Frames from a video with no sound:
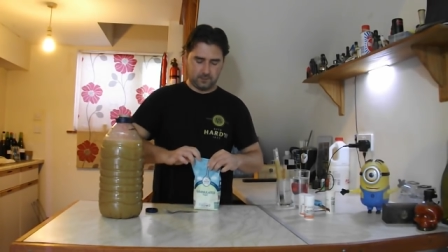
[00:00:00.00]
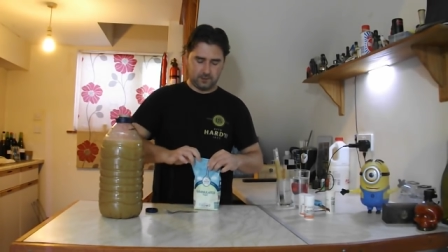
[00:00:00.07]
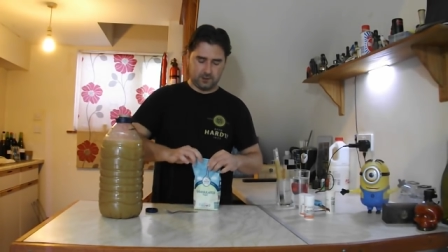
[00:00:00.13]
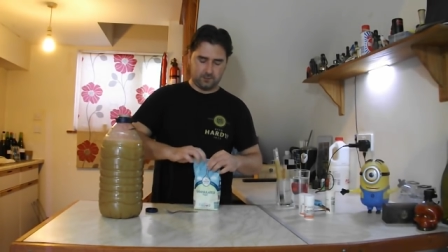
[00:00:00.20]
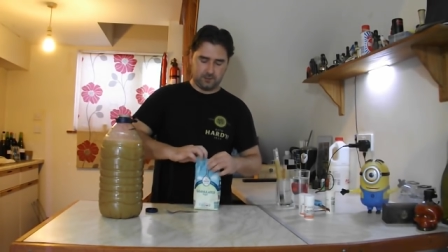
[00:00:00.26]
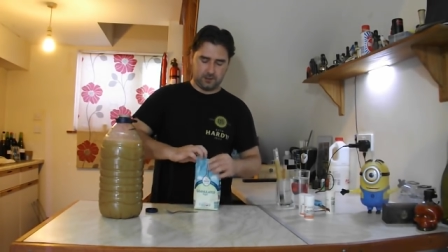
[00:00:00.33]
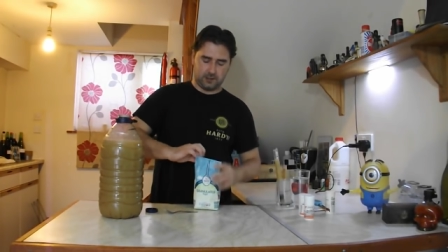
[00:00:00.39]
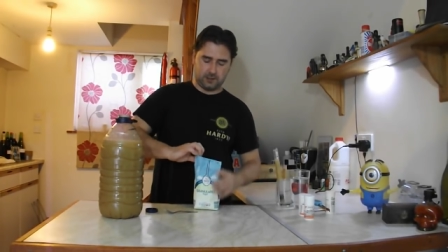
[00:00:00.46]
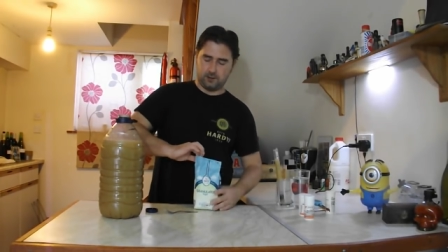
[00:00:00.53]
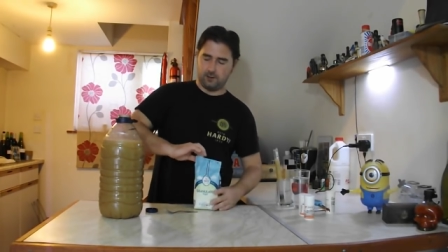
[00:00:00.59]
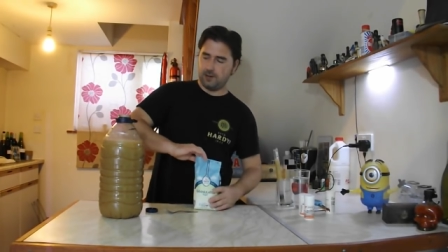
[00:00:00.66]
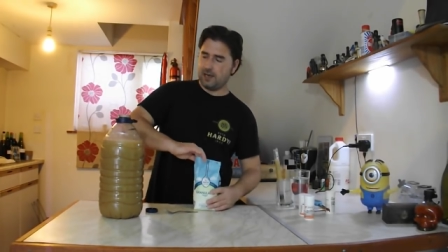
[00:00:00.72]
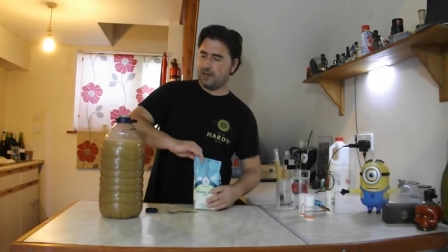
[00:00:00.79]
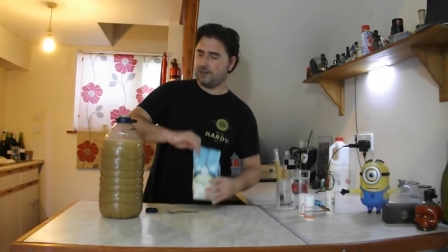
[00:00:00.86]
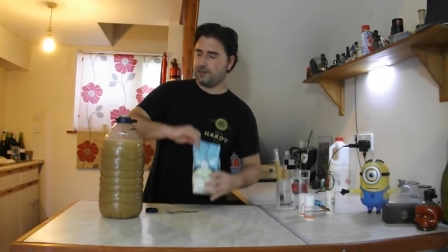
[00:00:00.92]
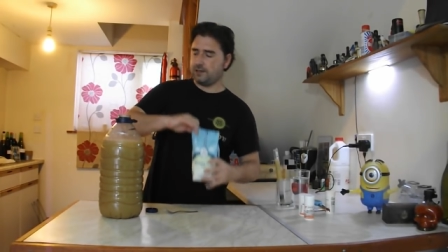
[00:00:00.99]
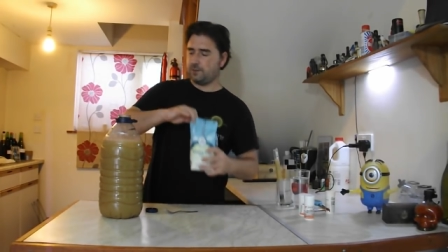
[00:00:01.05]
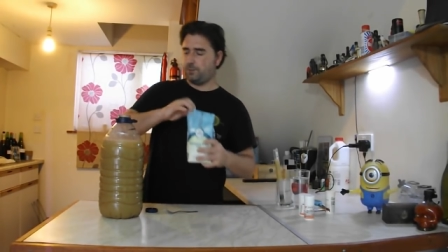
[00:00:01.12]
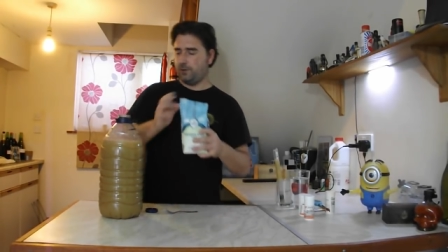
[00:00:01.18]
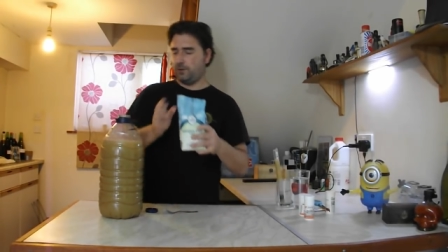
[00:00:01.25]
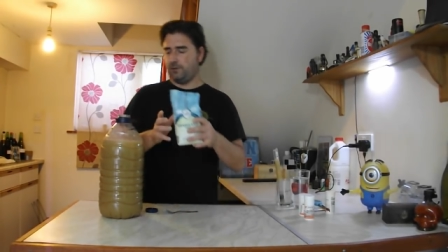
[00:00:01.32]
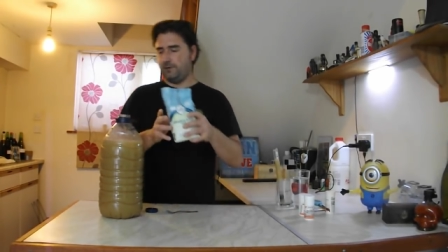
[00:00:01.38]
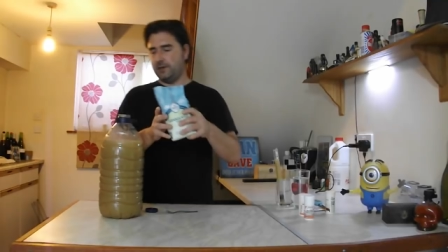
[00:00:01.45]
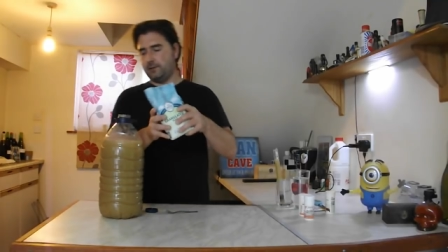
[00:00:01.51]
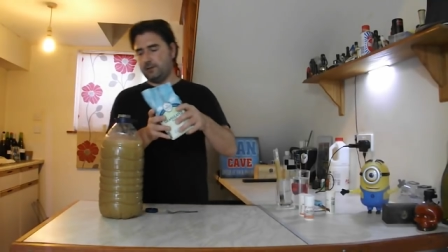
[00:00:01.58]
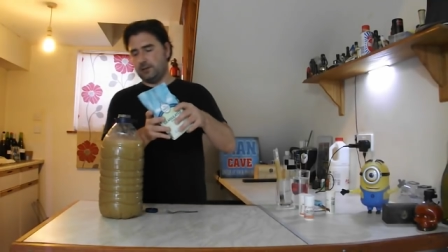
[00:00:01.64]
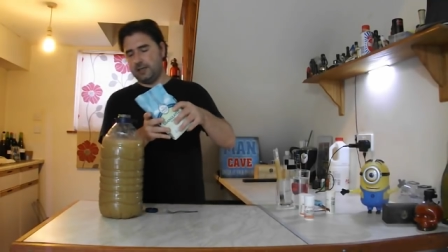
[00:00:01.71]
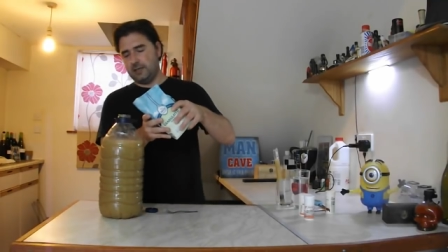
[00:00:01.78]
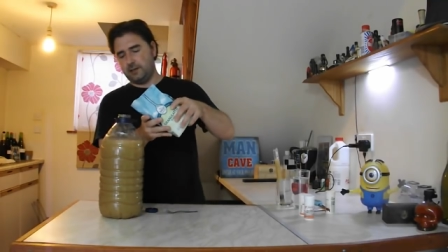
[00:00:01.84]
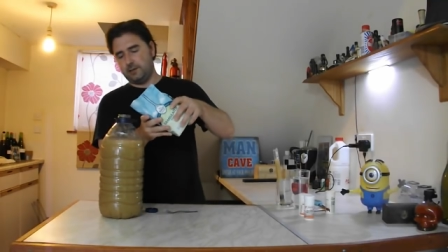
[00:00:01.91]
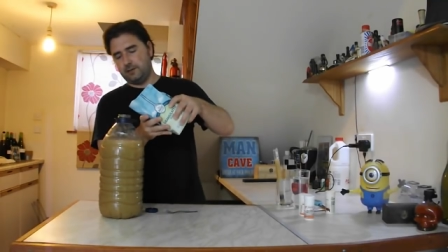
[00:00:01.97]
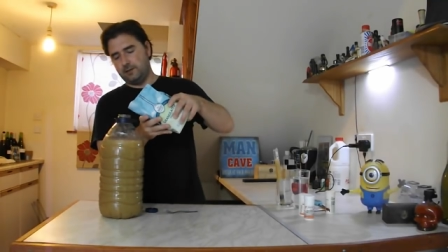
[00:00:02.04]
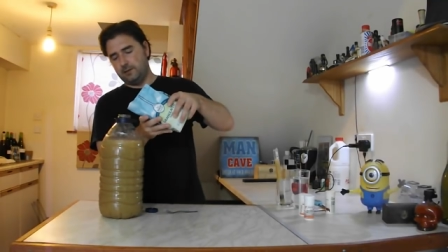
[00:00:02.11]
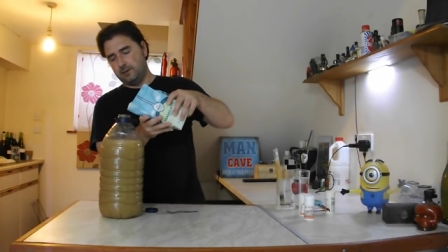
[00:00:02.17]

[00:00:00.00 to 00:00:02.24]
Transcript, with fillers: there we go, and just pour it all in.